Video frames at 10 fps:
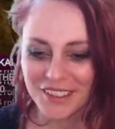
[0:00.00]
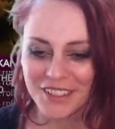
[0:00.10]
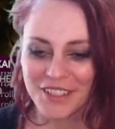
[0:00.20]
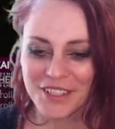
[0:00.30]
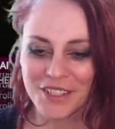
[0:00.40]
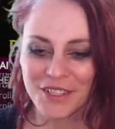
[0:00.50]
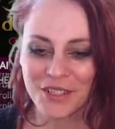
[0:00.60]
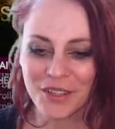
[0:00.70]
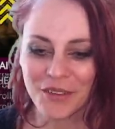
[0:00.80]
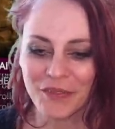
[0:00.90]

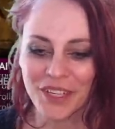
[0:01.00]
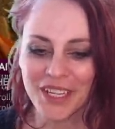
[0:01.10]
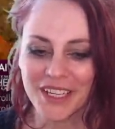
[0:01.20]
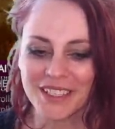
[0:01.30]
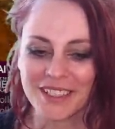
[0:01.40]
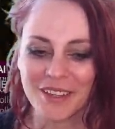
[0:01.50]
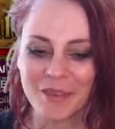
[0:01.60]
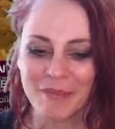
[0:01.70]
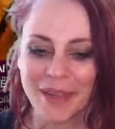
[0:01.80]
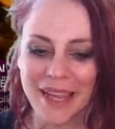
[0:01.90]
stupid
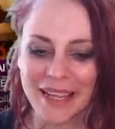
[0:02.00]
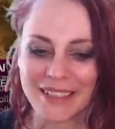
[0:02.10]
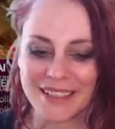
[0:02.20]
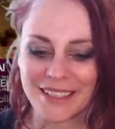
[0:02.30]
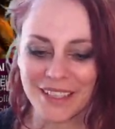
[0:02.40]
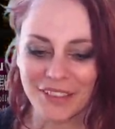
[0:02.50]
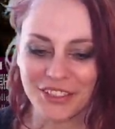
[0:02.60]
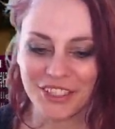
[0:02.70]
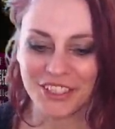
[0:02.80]
bat of shit.